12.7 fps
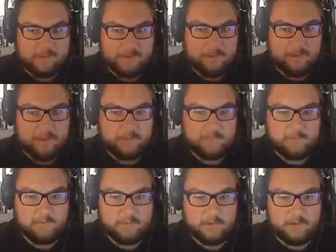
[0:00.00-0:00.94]
I didn't even
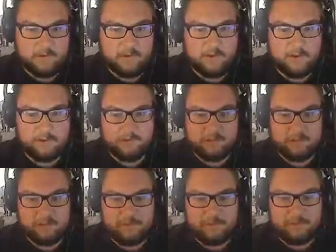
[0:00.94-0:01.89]
remember. Oh,
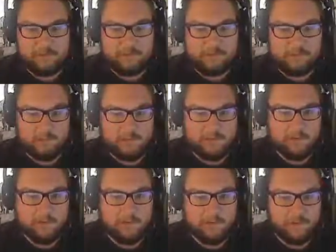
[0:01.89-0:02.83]
okay.